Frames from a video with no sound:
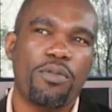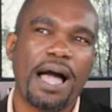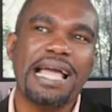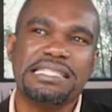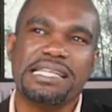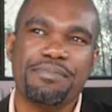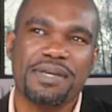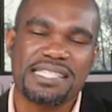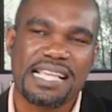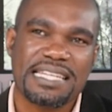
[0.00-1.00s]

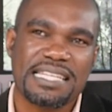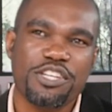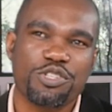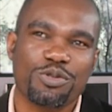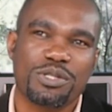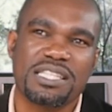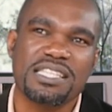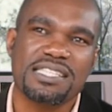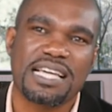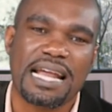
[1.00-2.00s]
IDBZ issued
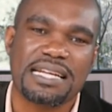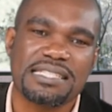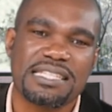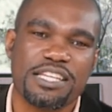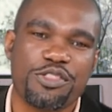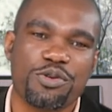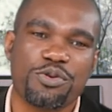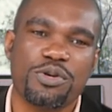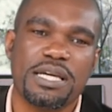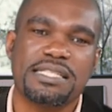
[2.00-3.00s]
this guarantee
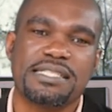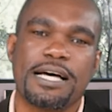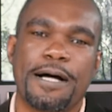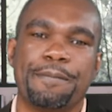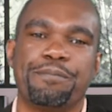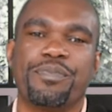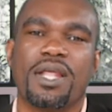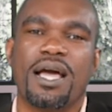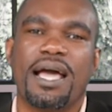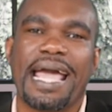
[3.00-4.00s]
through its um,
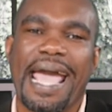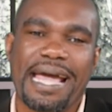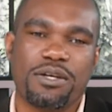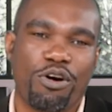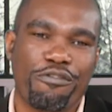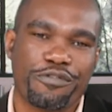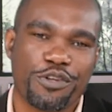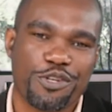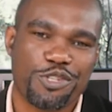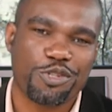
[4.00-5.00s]
head of
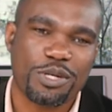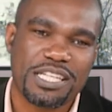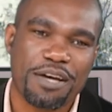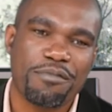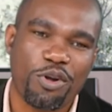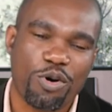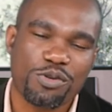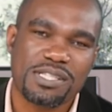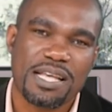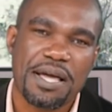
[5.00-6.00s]
the short-term
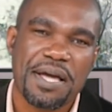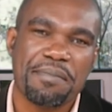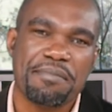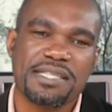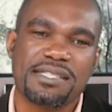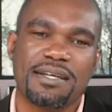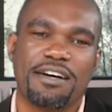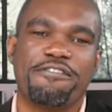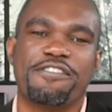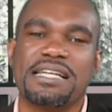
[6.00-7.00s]
loans,
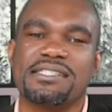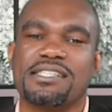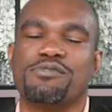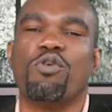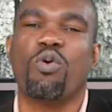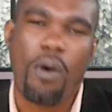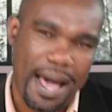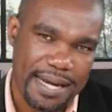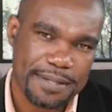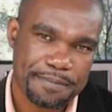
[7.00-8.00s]
Mr. Francis
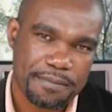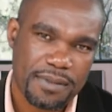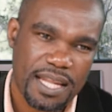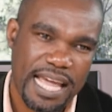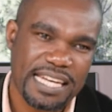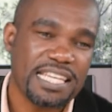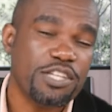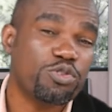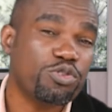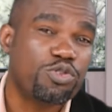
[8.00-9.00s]
Mugwara. And he
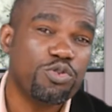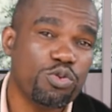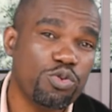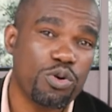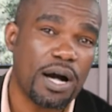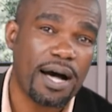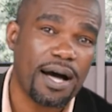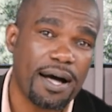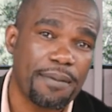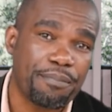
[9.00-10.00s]
issued two
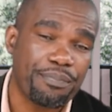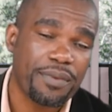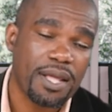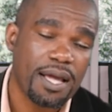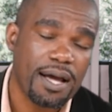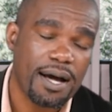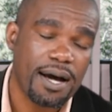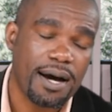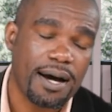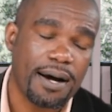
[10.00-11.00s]
um,
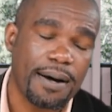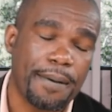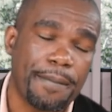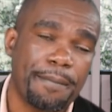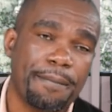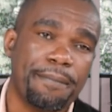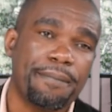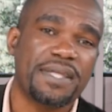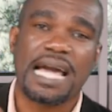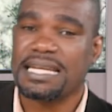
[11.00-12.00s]
um
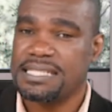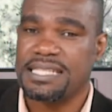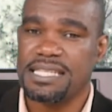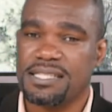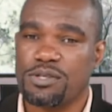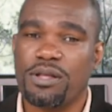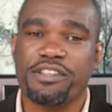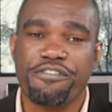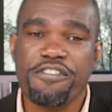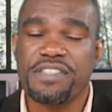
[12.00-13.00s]
guarantees on the
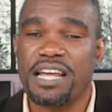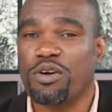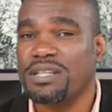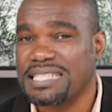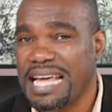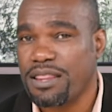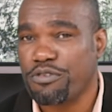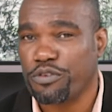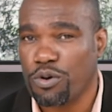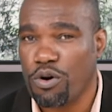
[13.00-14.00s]
5th and on the 10th
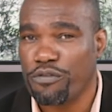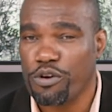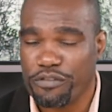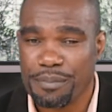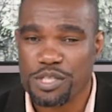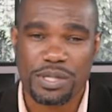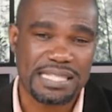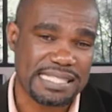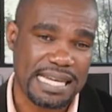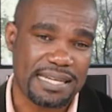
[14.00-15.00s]
of, of November
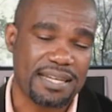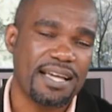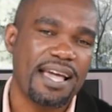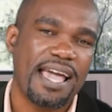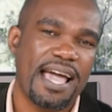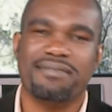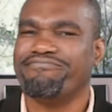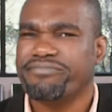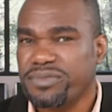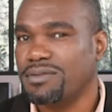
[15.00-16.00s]
2010.
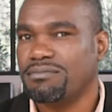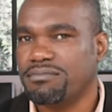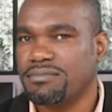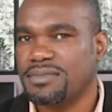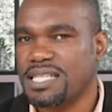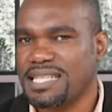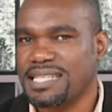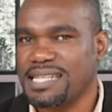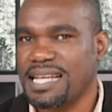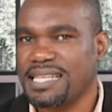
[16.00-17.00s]
And just as
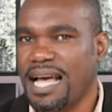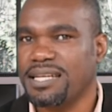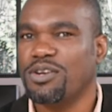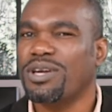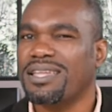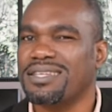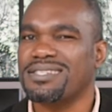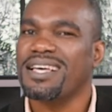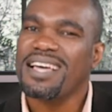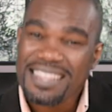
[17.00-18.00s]
an aside, look at
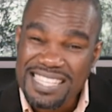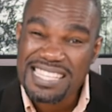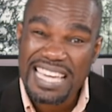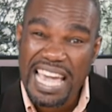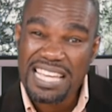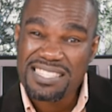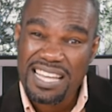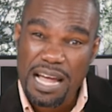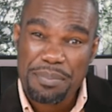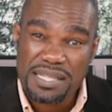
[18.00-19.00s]
this. This is a case that
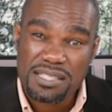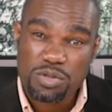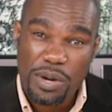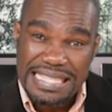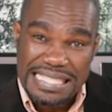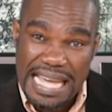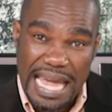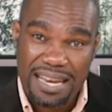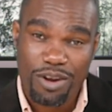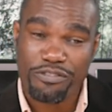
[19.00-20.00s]
happened in
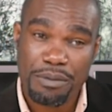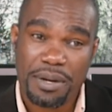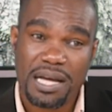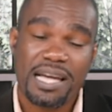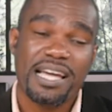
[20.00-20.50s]
2010, November.